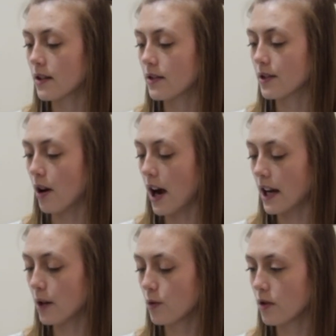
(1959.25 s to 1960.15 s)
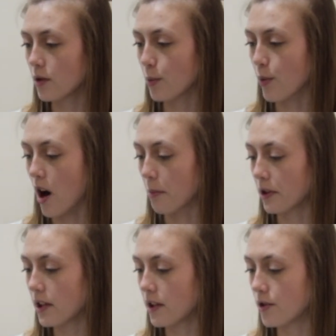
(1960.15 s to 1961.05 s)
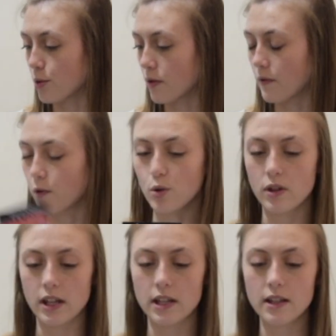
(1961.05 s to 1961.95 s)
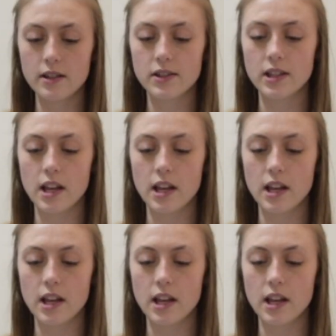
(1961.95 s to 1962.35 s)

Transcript: So I will probably do a few of these